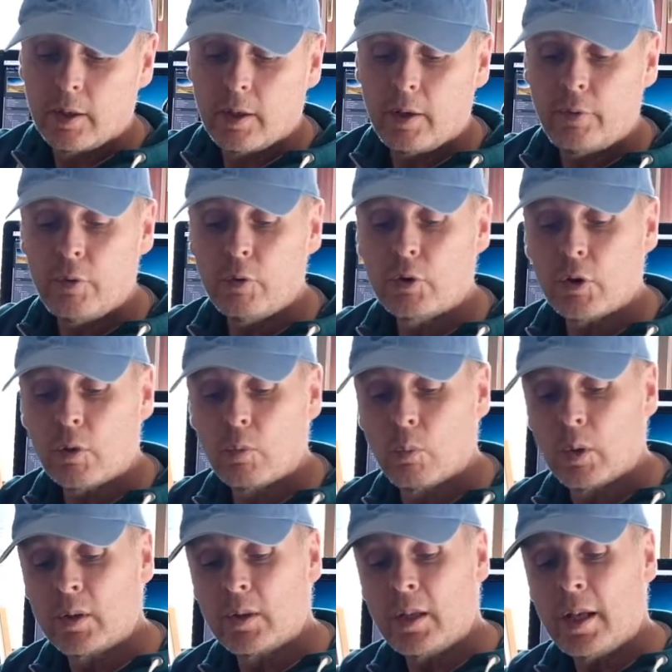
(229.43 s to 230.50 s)
If you don't
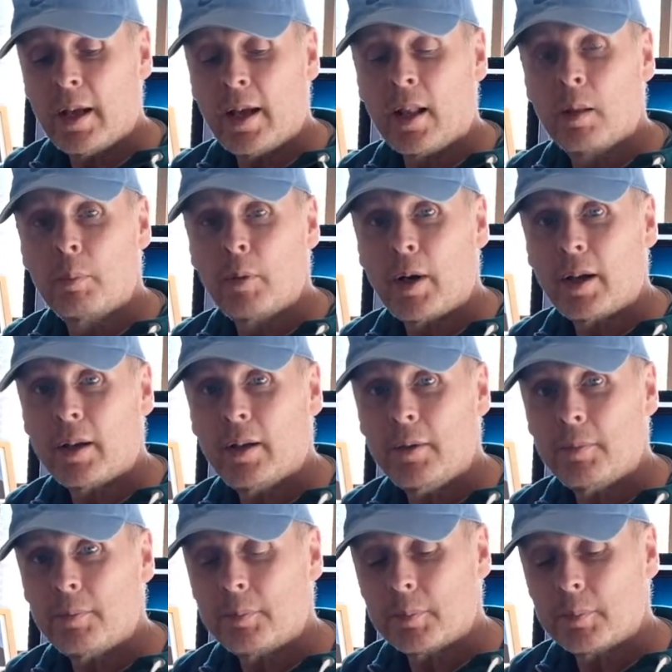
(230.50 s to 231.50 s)
want the L bracket,